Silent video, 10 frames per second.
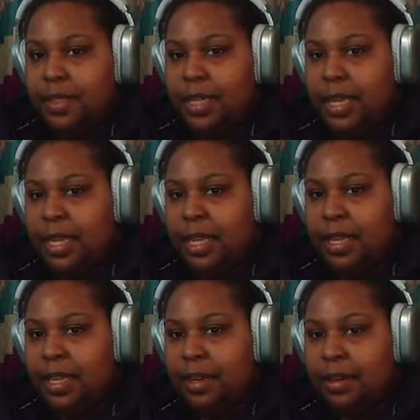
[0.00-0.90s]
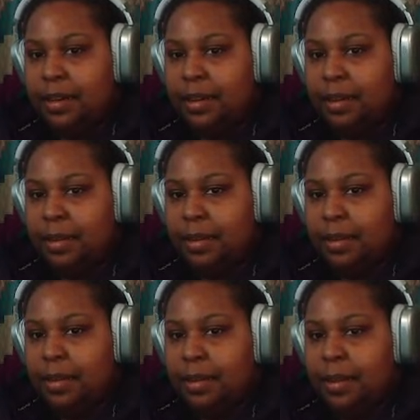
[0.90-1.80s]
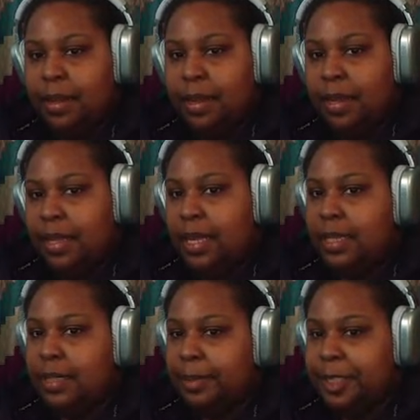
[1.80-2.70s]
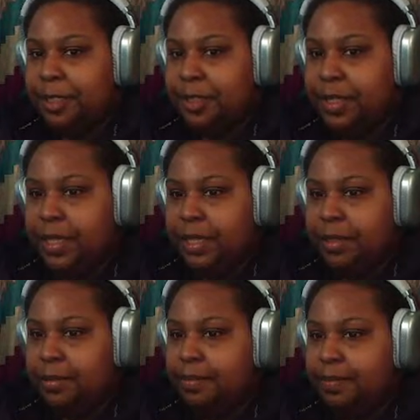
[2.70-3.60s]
and that is a major thing.